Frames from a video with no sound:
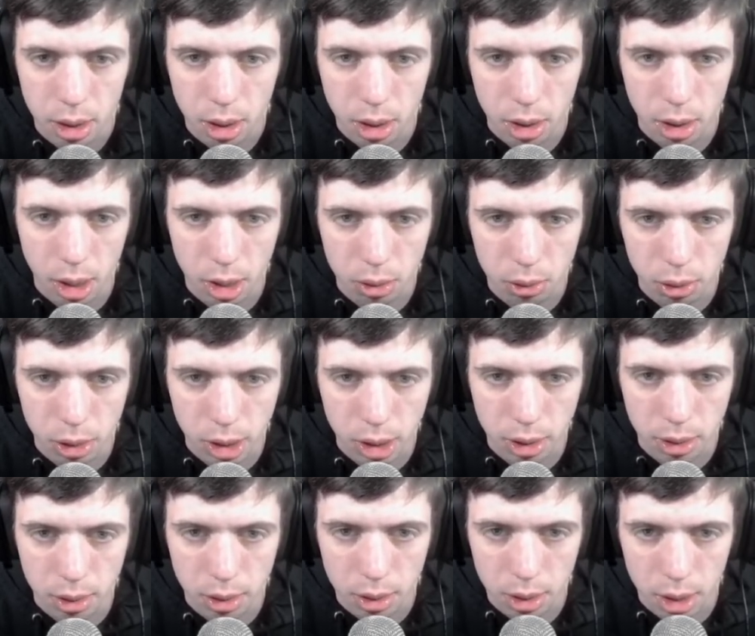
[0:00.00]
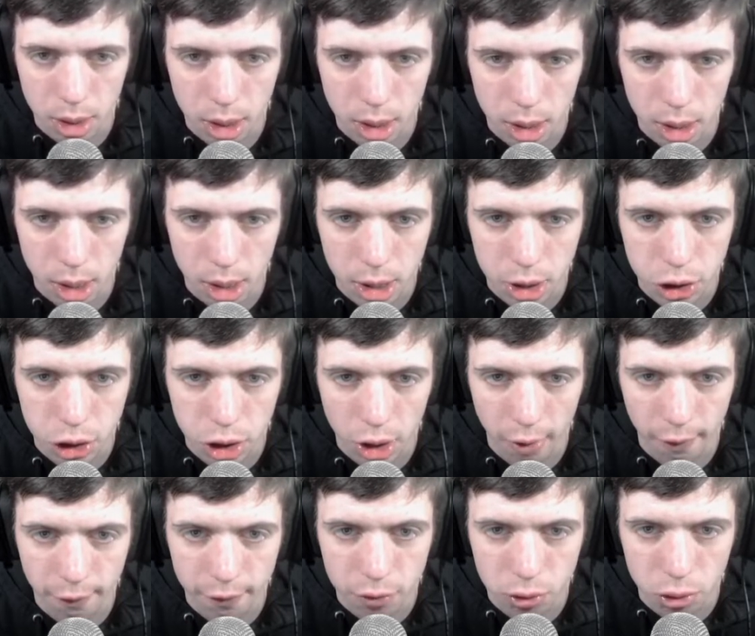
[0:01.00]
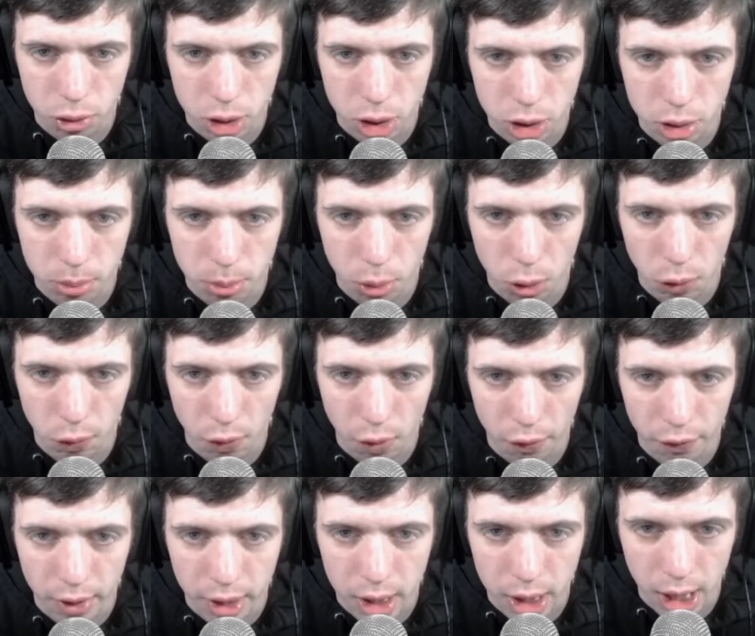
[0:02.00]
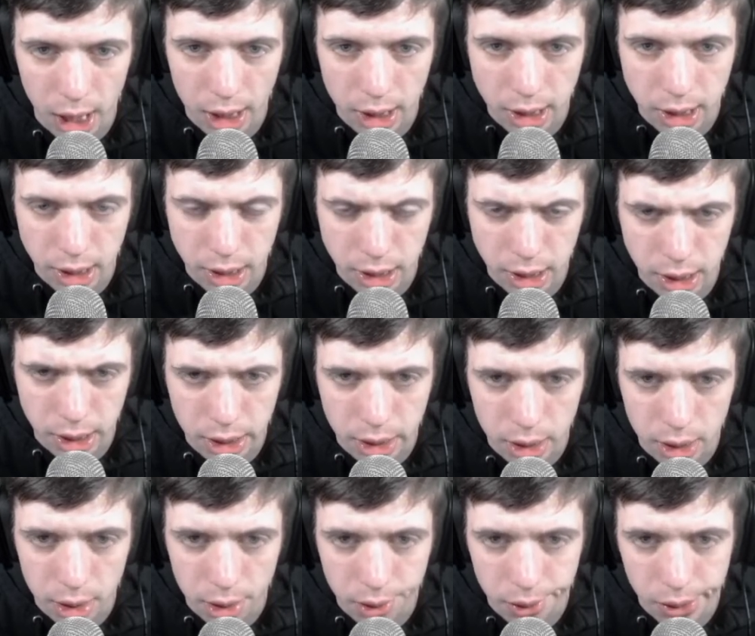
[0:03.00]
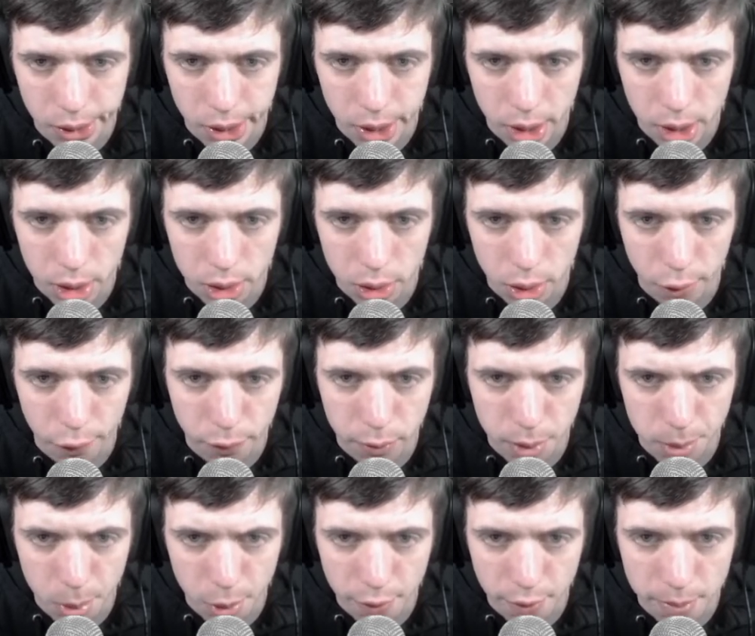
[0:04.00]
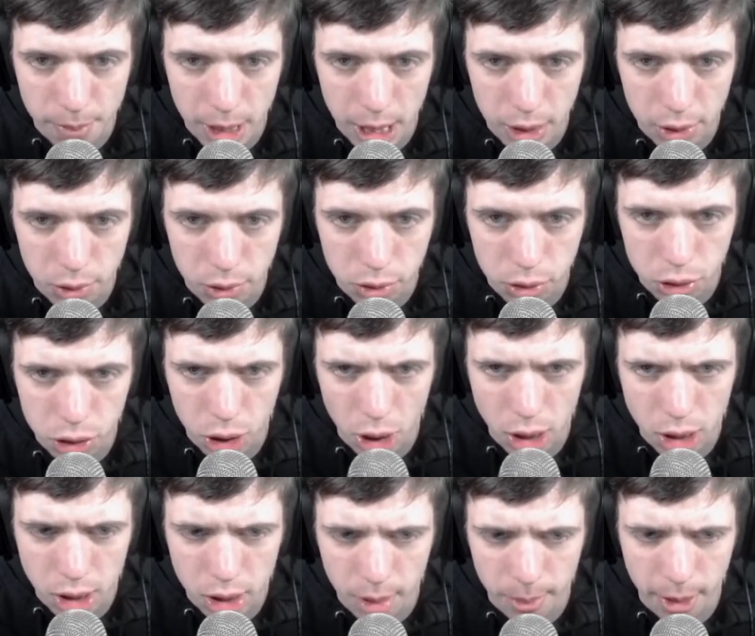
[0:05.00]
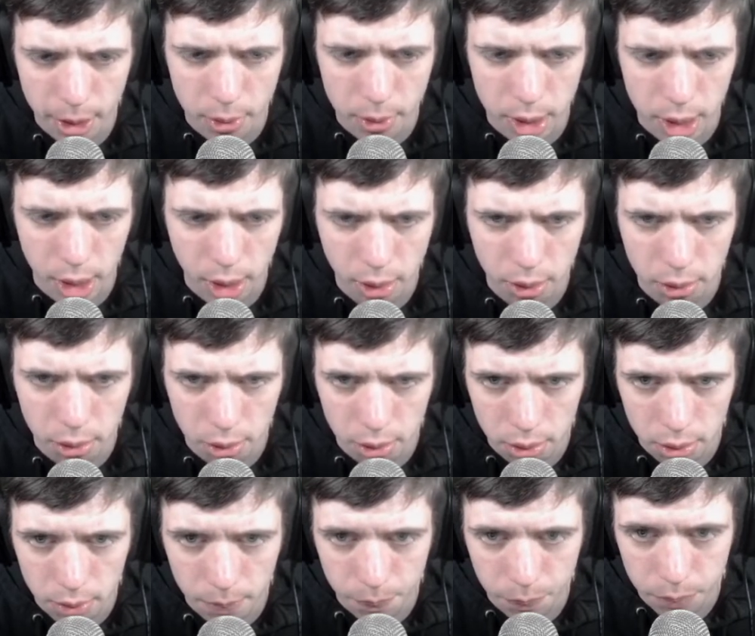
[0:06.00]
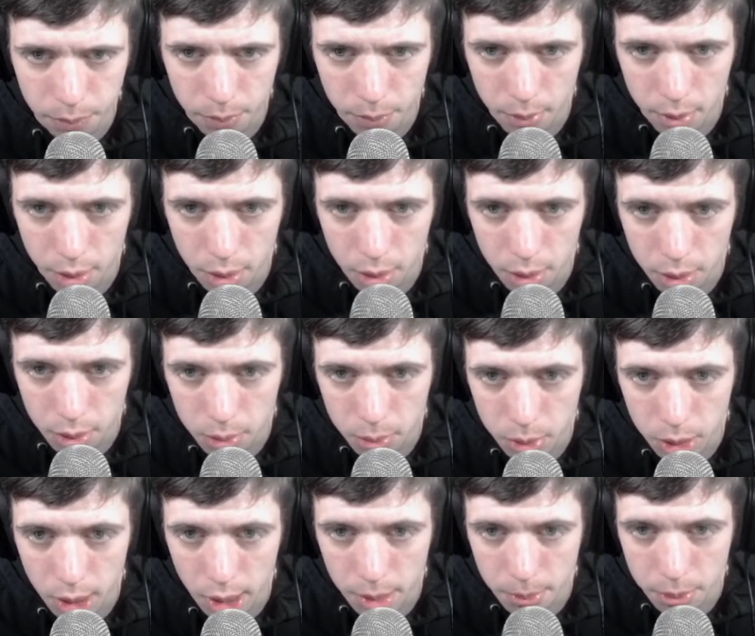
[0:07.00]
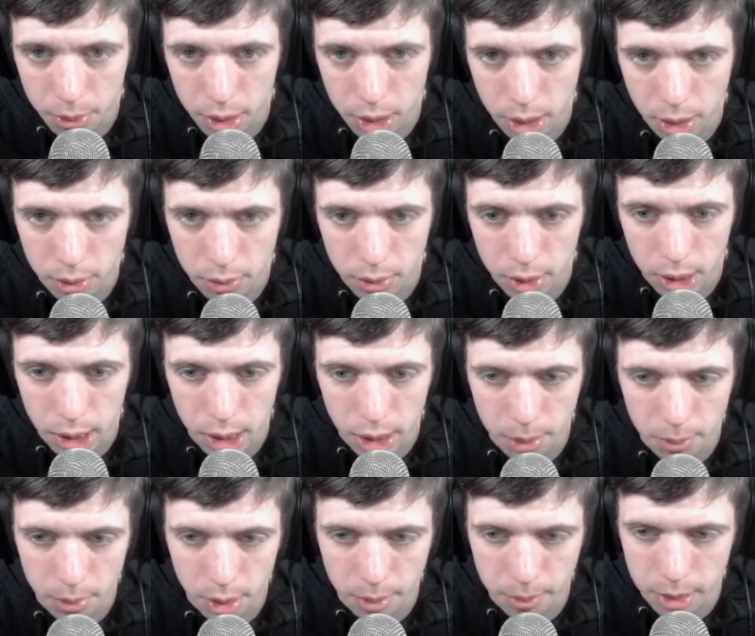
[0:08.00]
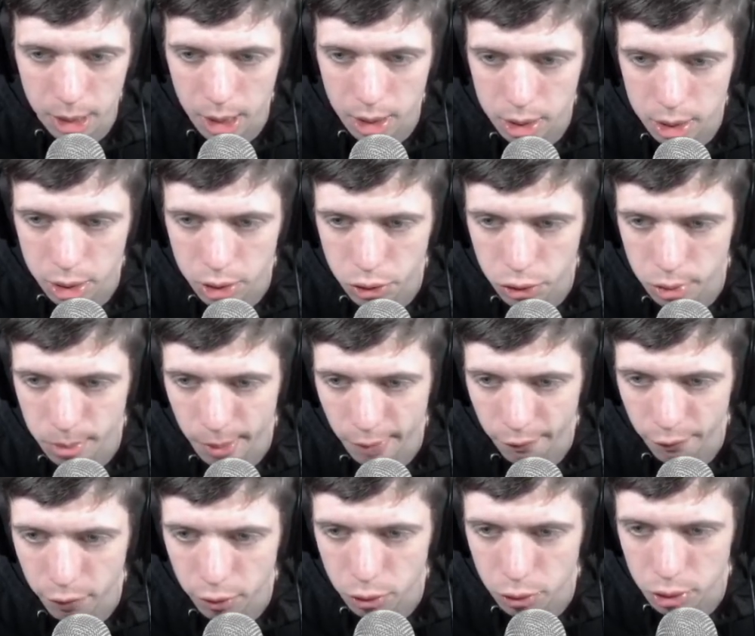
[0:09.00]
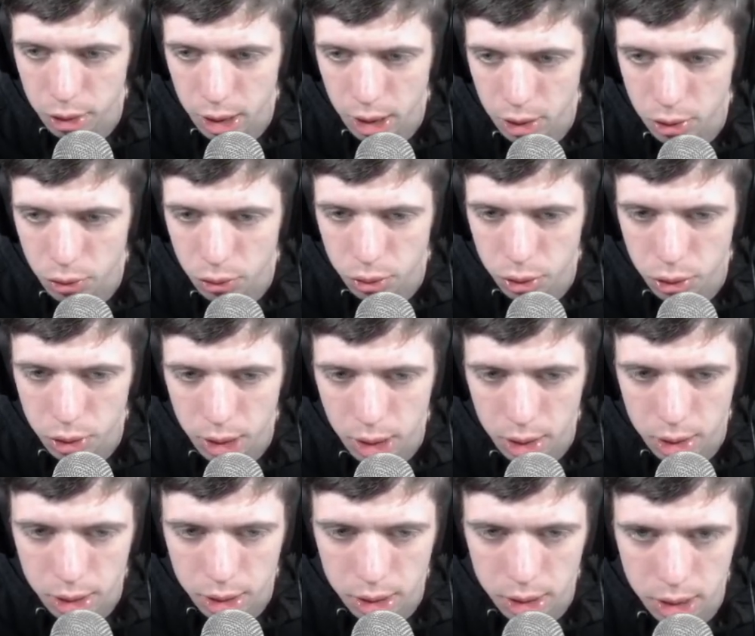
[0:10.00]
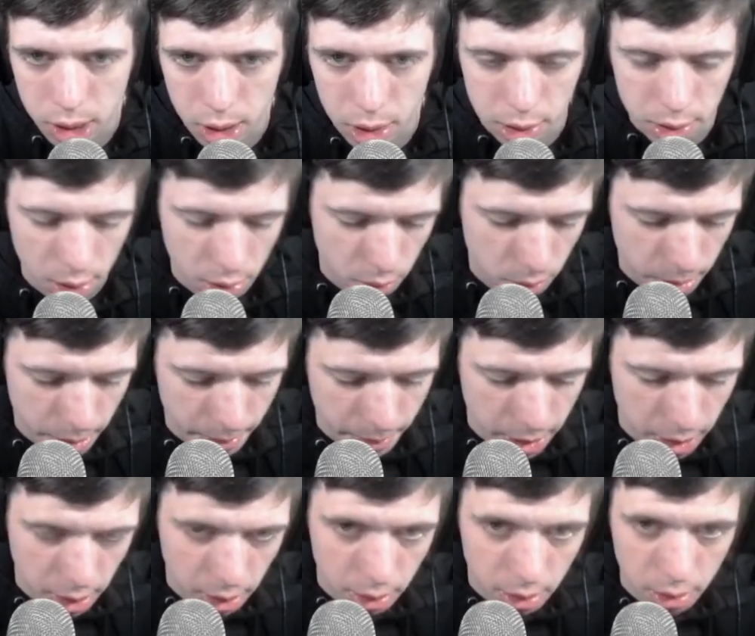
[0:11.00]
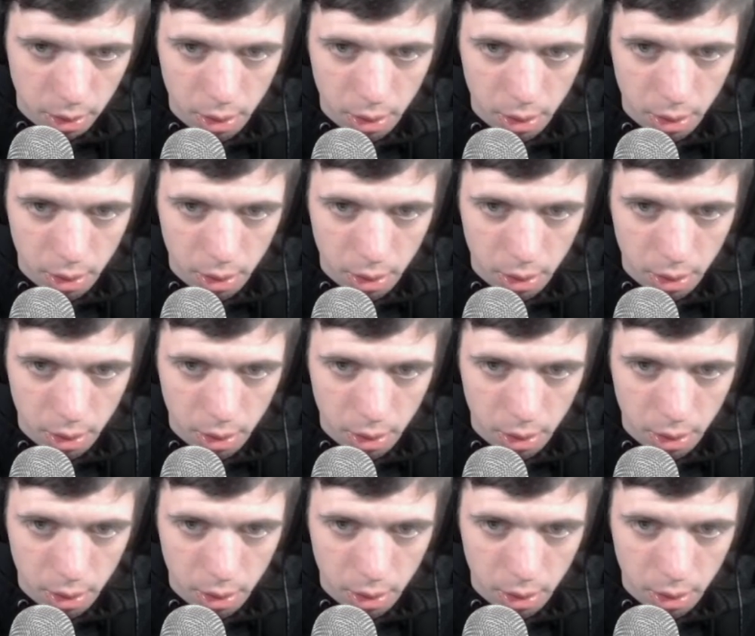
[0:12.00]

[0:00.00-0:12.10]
click on it, hit shift so it doesn't move off any axes. Now if we move it back just about there, we hit play. Let me actually zoom in for you guys so you guys can see it a little bit better.